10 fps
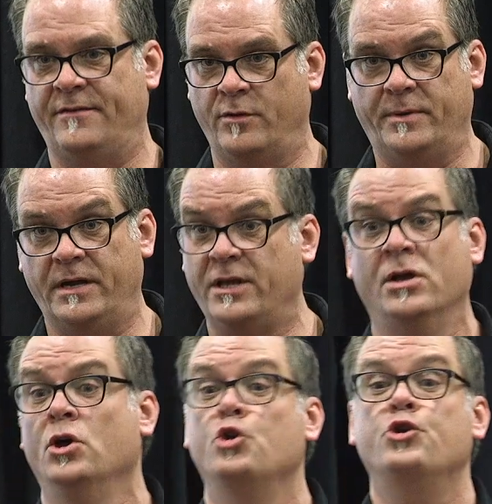to everybody,
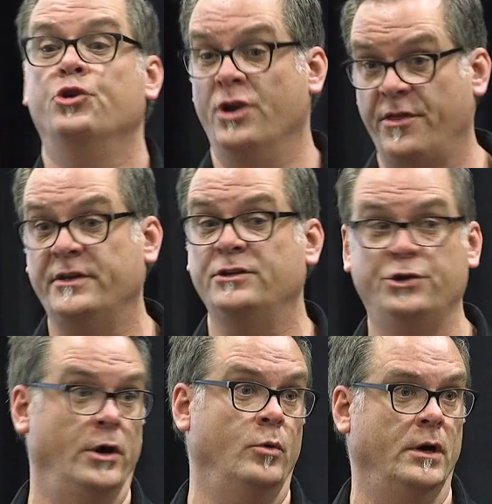you're nothing to
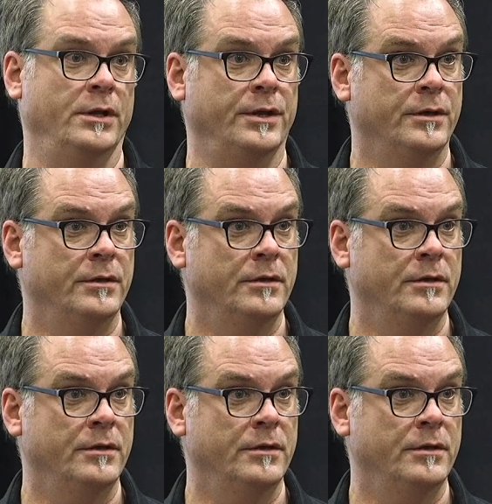no one.